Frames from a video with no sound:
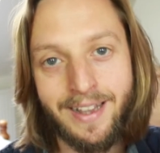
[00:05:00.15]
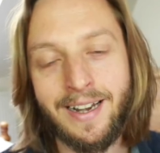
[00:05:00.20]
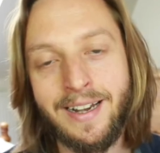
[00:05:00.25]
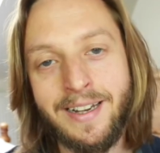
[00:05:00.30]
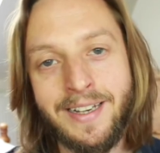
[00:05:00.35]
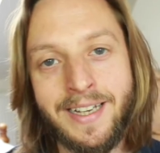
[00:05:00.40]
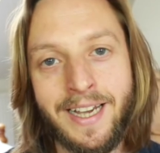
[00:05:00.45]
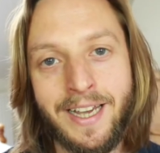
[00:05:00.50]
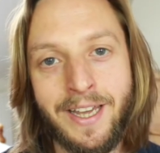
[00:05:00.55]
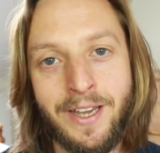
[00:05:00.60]
It'll
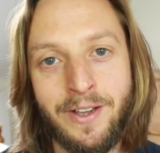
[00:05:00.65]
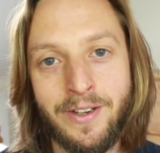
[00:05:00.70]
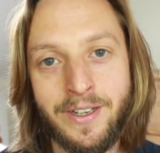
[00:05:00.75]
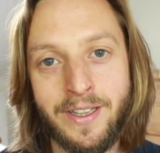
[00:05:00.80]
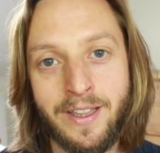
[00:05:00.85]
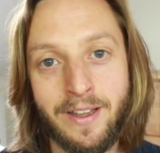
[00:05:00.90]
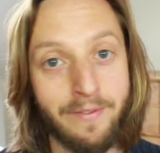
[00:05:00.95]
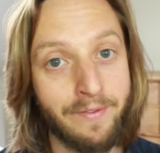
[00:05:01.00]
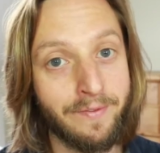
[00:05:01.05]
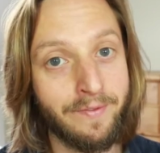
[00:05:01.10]
take you
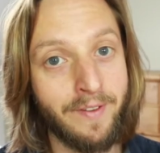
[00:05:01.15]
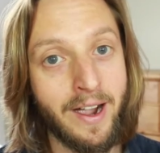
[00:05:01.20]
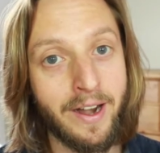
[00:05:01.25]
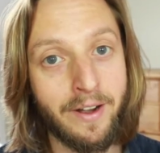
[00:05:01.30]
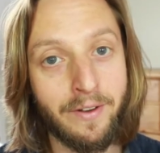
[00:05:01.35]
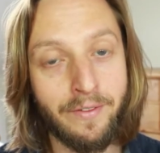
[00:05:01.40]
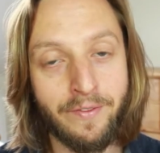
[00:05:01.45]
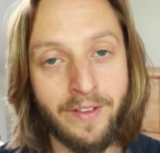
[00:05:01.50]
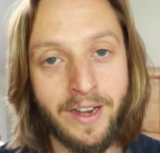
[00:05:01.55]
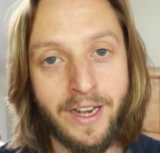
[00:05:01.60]
to the
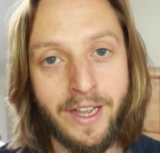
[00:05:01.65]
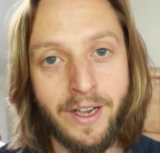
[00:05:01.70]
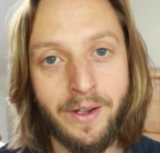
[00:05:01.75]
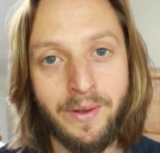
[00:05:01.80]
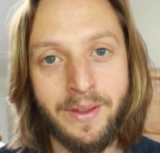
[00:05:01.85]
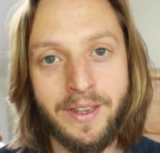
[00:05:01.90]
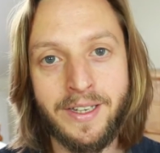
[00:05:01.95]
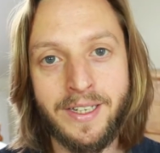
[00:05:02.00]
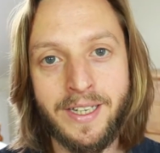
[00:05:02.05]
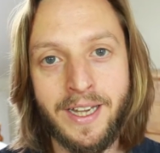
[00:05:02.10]
final video
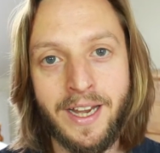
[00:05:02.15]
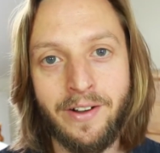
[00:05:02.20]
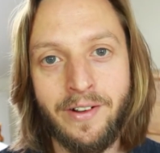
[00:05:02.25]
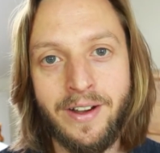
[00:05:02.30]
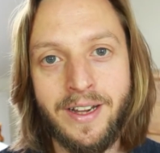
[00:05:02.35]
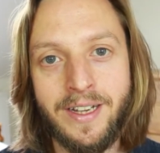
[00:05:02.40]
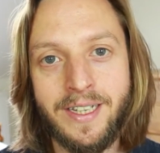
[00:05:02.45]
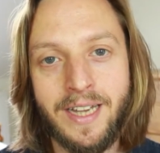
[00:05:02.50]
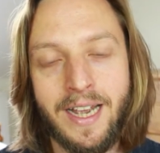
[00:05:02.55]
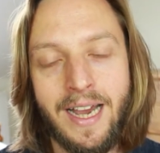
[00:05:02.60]
in the
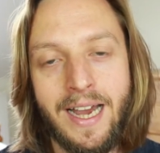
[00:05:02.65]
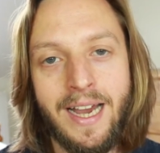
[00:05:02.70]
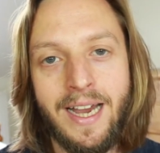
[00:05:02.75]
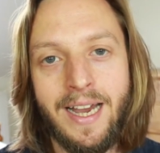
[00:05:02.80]
series.